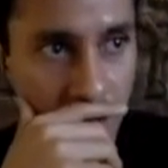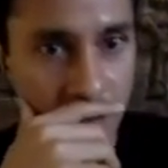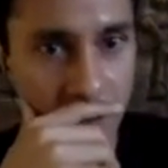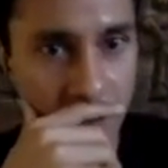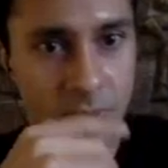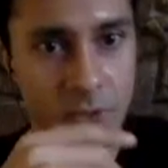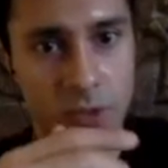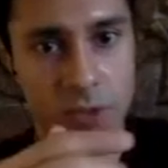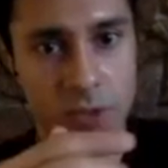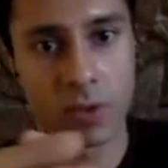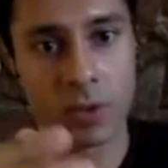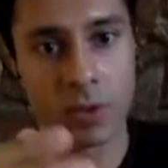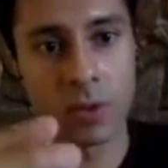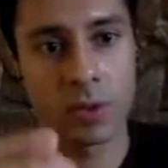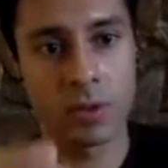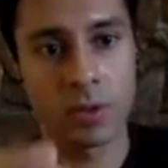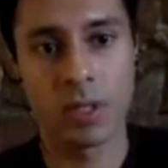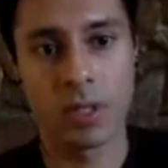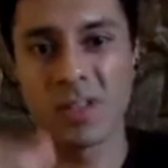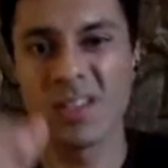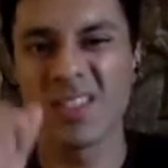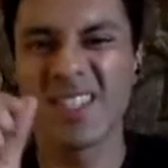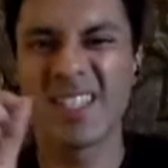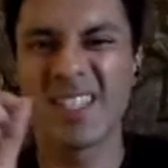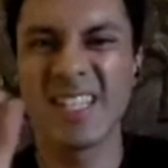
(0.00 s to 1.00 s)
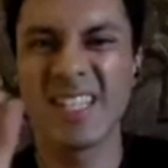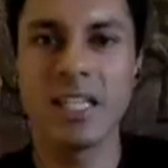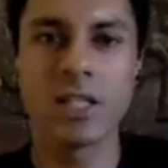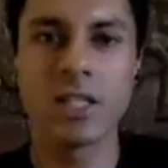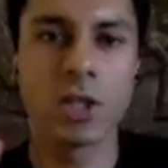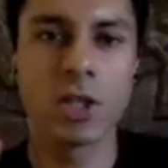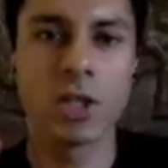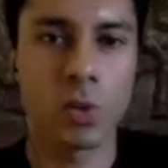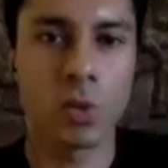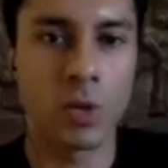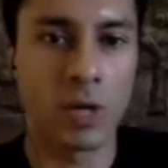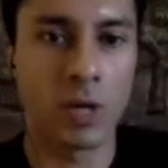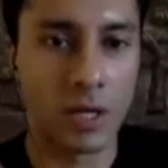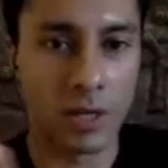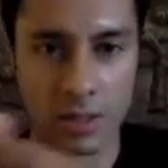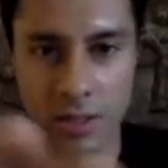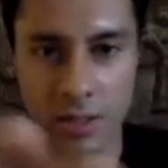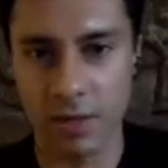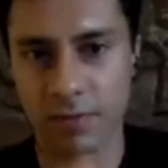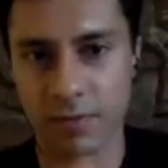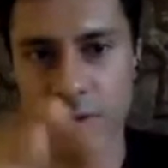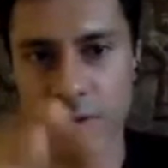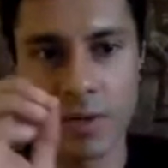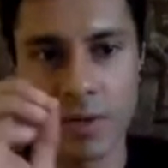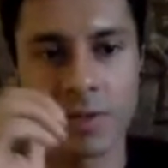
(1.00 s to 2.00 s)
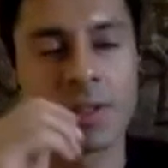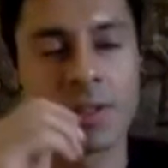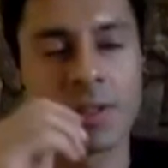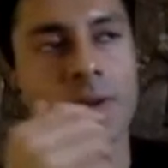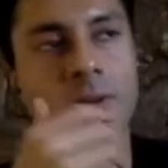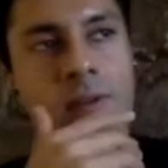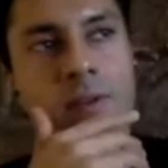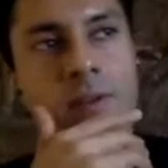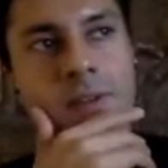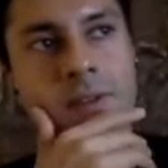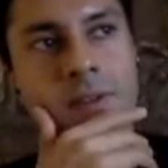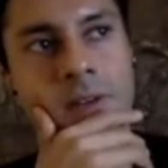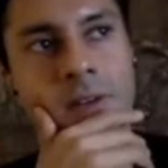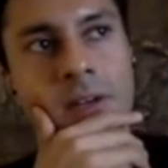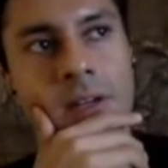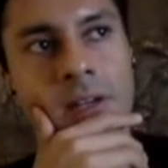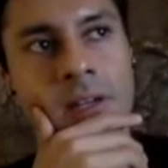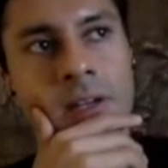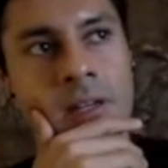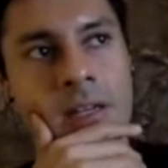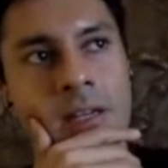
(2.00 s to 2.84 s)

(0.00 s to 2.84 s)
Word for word: So the sea squirt, if you can see on the screen,